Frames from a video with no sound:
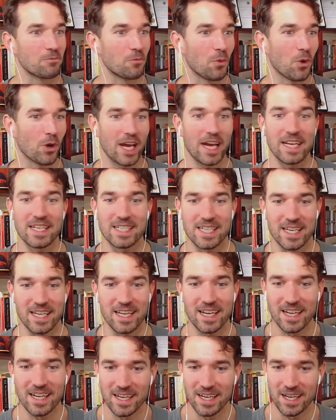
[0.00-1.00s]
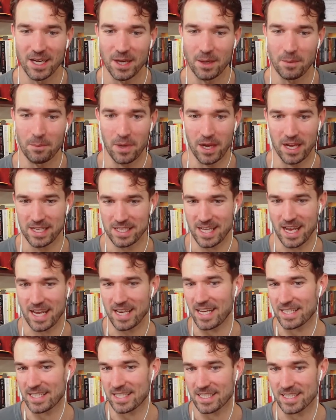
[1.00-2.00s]
180, but is that
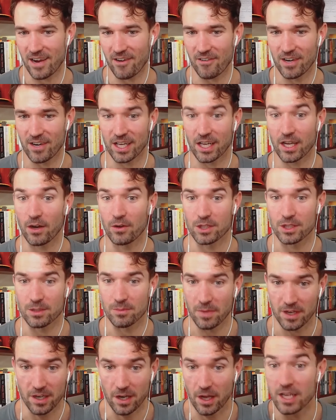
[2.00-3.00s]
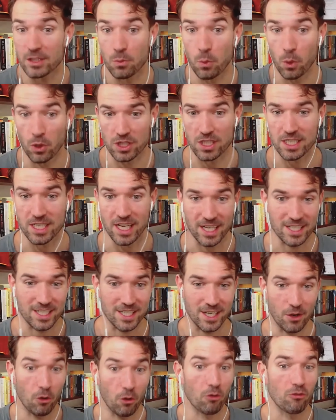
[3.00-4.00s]
necessarily going to, is
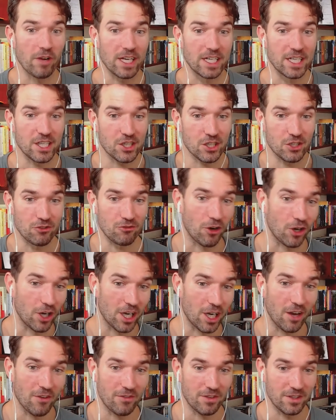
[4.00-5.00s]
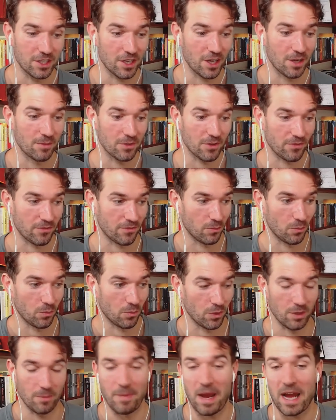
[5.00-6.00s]
160 already strong enough in terms of
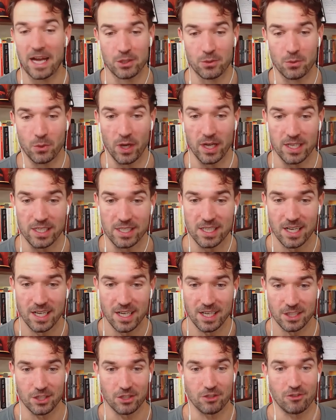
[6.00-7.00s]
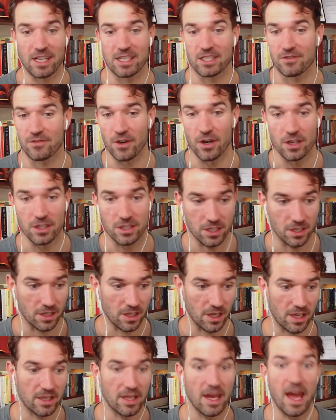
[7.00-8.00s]
what the back squat is to transfer to
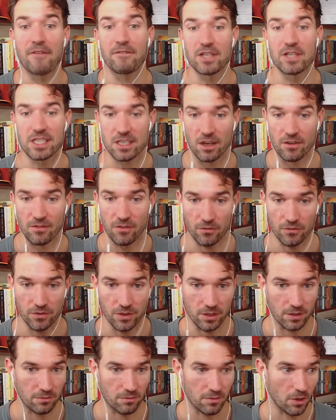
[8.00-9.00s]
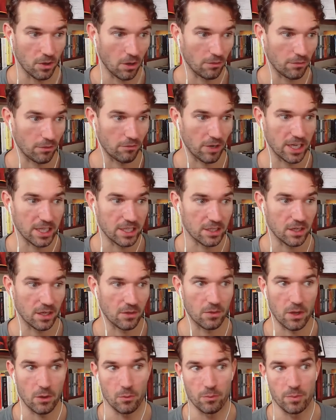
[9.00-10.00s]
the heavy stuff of the race? So
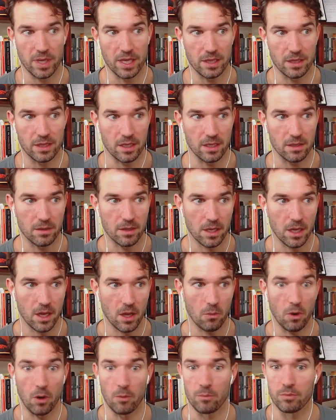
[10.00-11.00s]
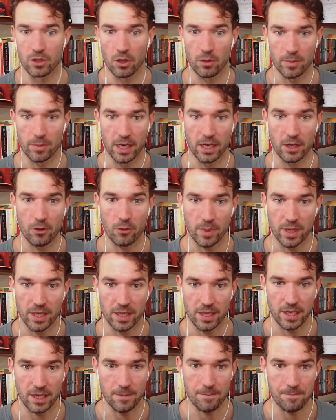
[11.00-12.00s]
it will be predominantly it will be
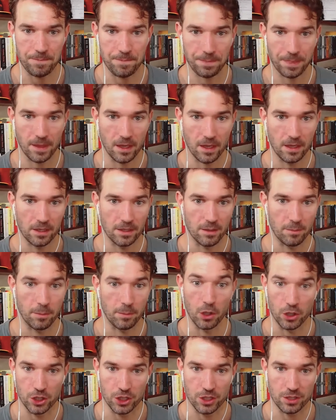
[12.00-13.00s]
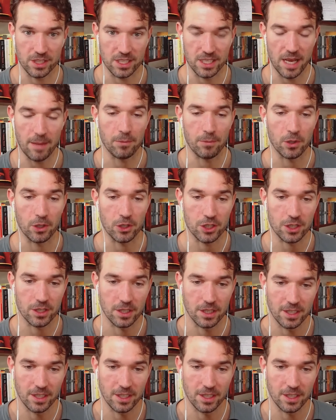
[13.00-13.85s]
the push, the sled push.